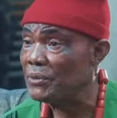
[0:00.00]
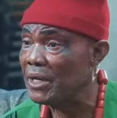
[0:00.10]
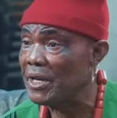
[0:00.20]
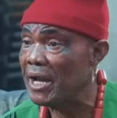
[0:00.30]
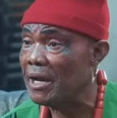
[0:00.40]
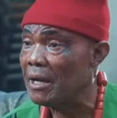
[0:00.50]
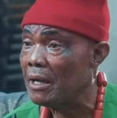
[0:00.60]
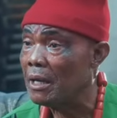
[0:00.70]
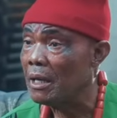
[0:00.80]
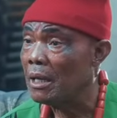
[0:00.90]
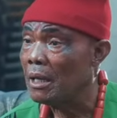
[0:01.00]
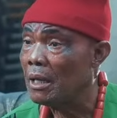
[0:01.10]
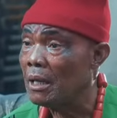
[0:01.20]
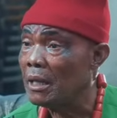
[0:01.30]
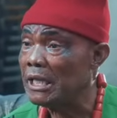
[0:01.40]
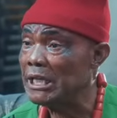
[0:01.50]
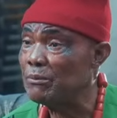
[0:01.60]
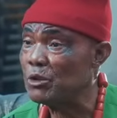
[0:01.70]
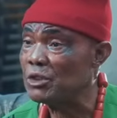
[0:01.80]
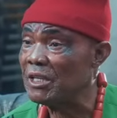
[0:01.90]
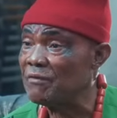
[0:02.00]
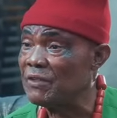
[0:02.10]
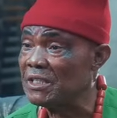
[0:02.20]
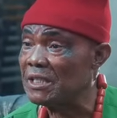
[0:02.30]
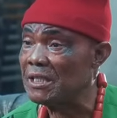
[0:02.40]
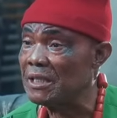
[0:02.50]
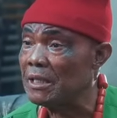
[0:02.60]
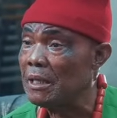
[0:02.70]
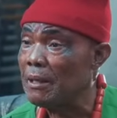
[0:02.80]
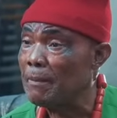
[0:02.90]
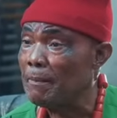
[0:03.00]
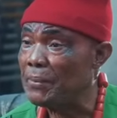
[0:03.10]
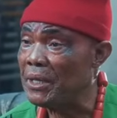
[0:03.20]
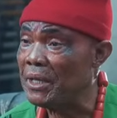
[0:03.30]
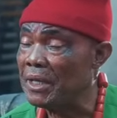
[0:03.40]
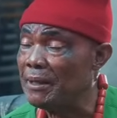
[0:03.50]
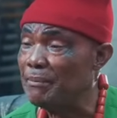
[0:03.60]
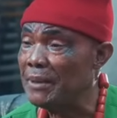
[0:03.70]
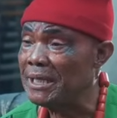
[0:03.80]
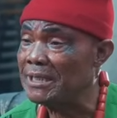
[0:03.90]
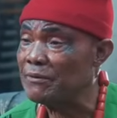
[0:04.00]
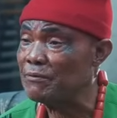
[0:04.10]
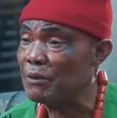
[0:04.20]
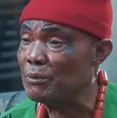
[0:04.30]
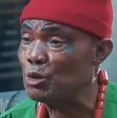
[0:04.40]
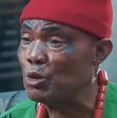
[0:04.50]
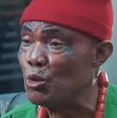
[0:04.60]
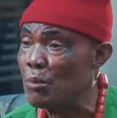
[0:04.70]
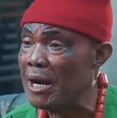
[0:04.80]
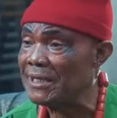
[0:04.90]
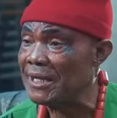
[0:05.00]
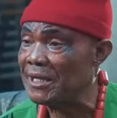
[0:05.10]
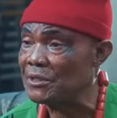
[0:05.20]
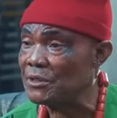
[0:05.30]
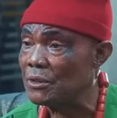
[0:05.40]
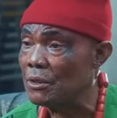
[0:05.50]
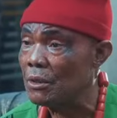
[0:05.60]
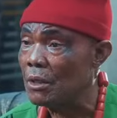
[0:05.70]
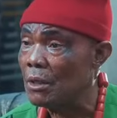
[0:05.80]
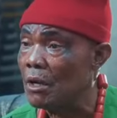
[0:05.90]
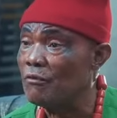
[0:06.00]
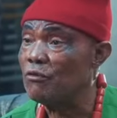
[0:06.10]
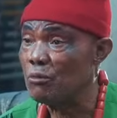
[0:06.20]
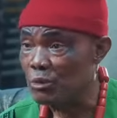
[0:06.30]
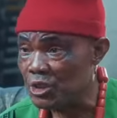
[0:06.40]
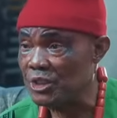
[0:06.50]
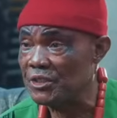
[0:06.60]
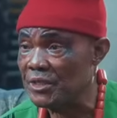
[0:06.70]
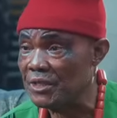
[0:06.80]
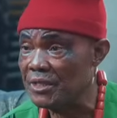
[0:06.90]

prayer. He must definitely pick a maiden from the Umadas of Umucheza